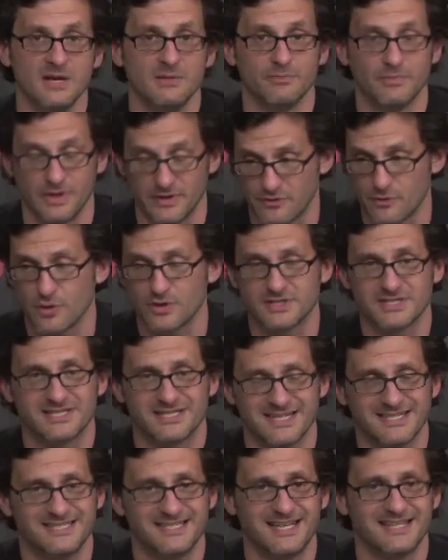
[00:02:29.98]
But of course,
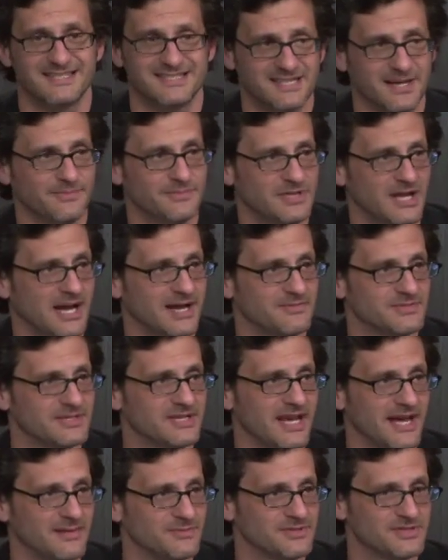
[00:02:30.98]
as I said, sometimes
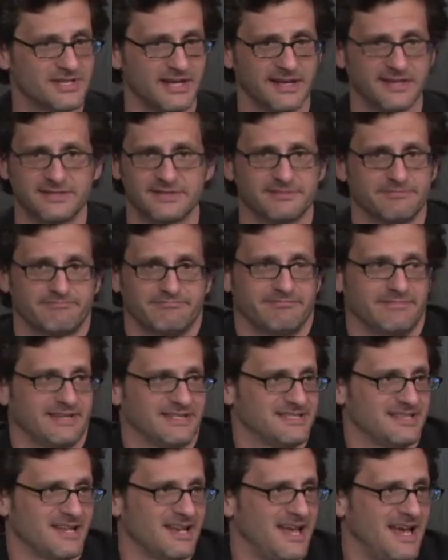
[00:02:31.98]
game six,
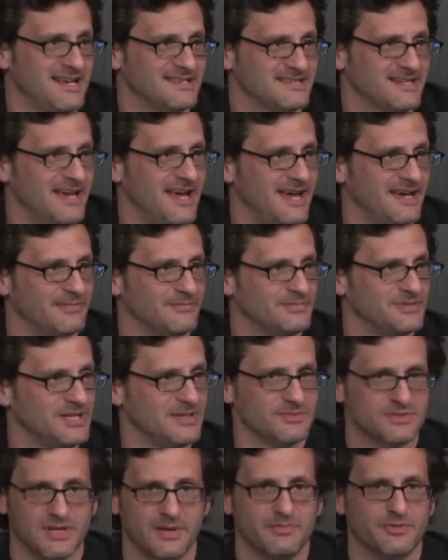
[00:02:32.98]
that's the last game.
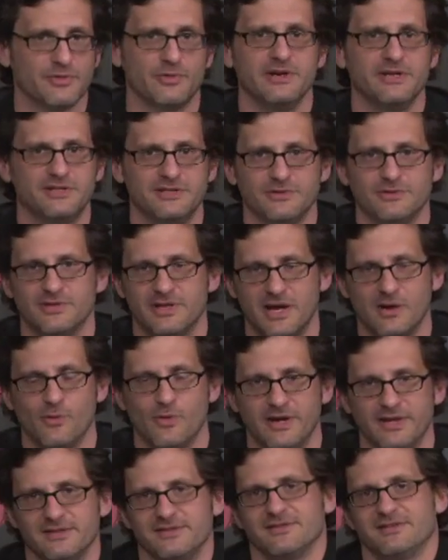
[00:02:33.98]
Team's up 3-2, they
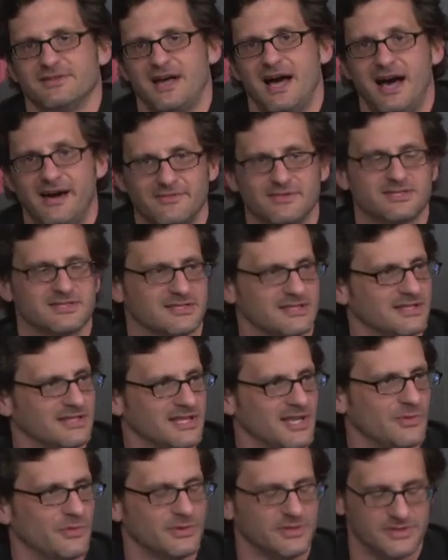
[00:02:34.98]
win. Obviously,
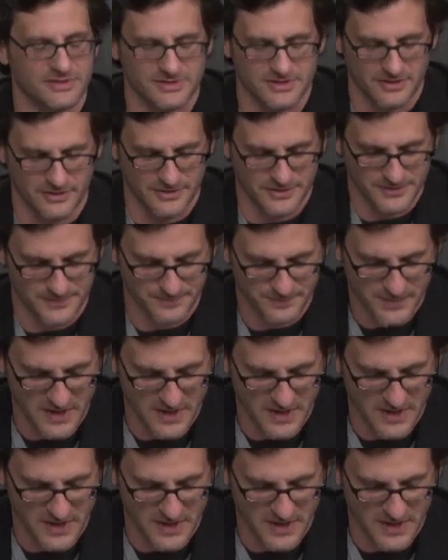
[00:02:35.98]
they win the series.